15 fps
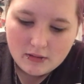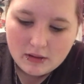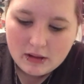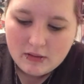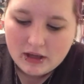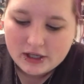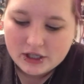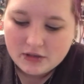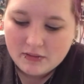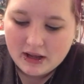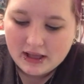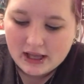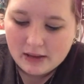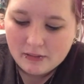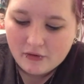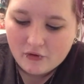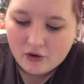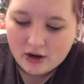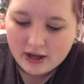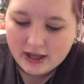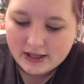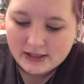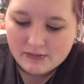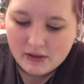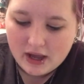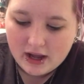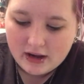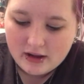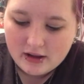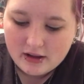Maybe I should make that before it gets
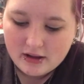made.